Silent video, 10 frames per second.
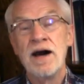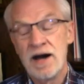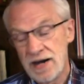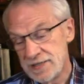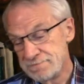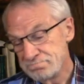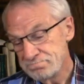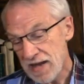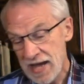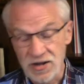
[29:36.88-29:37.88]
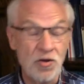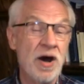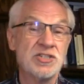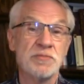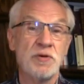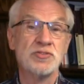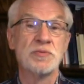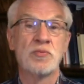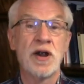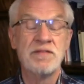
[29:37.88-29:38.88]
I don't know, I suppose
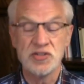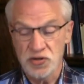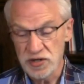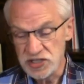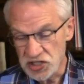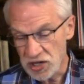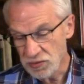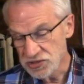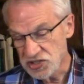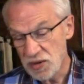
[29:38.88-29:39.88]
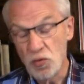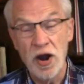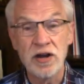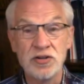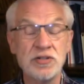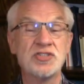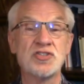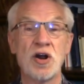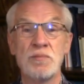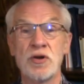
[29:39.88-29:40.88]
a brave attorney general somewhere could
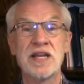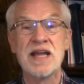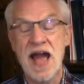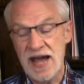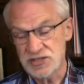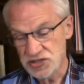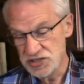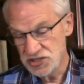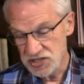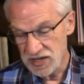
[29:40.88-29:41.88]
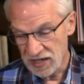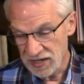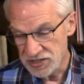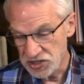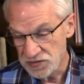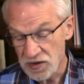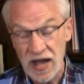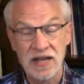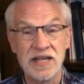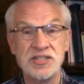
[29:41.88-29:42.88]
start bringing actions alleging
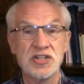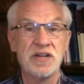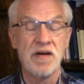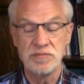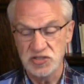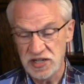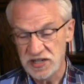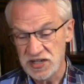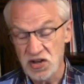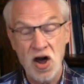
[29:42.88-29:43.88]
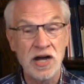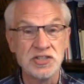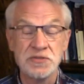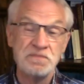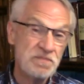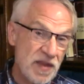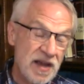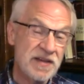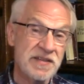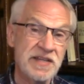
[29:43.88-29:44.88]
violation of obscenity laws.
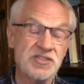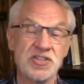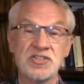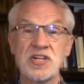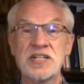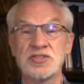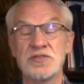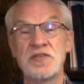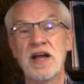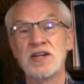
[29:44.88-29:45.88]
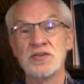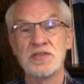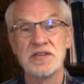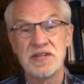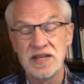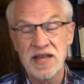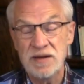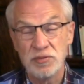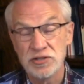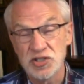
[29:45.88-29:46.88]
The success or failure that
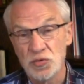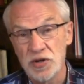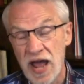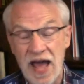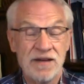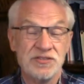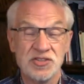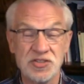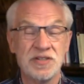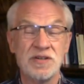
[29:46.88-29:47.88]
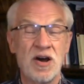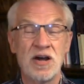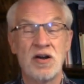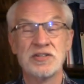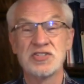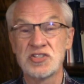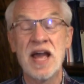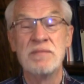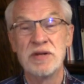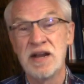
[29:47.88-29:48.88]
that person would have is hard to
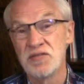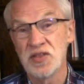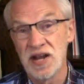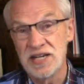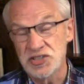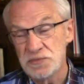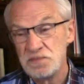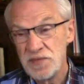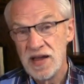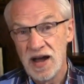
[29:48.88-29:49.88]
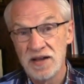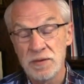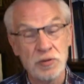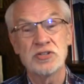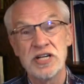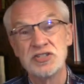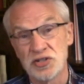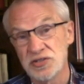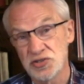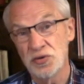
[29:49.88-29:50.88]
say, but nevertheless, the
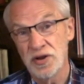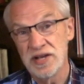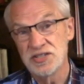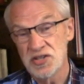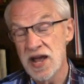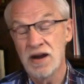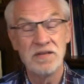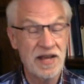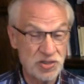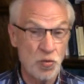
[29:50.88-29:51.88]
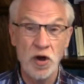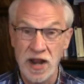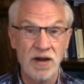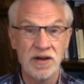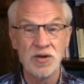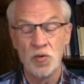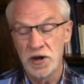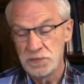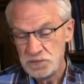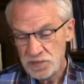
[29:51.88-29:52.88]
potential certainly is there, and that's one area
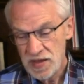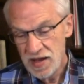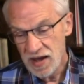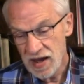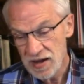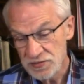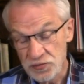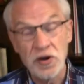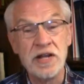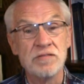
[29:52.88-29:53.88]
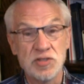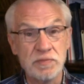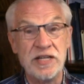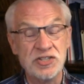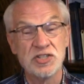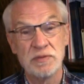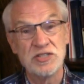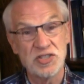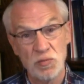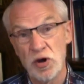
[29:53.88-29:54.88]
where freedom of speech has
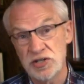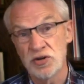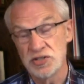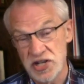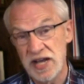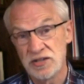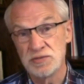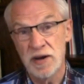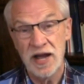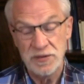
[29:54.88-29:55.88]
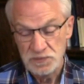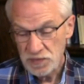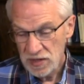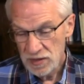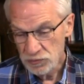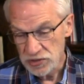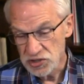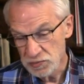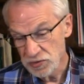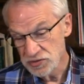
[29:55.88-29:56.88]
been somewhat curtailed by
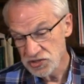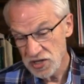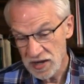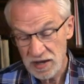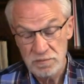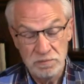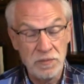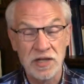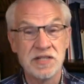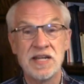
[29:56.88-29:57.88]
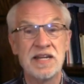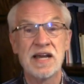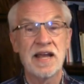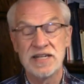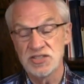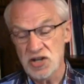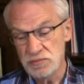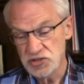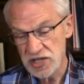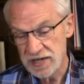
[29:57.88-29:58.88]
principles militating against
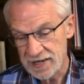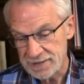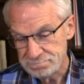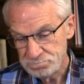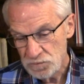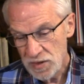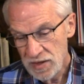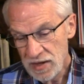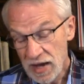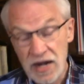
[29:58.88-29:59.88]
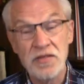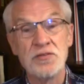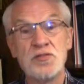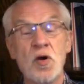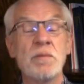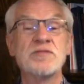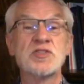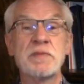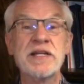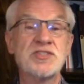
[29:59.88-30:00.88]
obscenity. Another form of
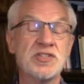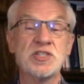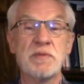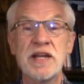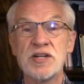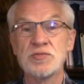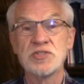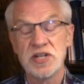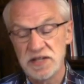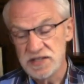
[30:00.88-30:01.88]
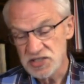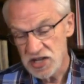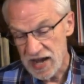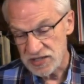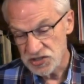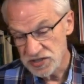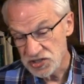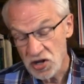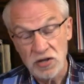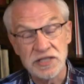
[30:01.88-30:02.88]
speech that's been interesting in this connection
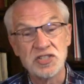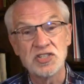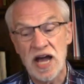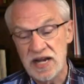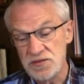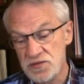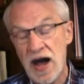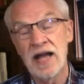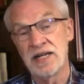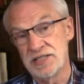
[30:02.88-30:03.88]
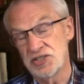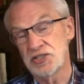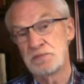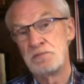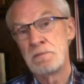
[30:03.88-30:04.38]
is called inciting violence.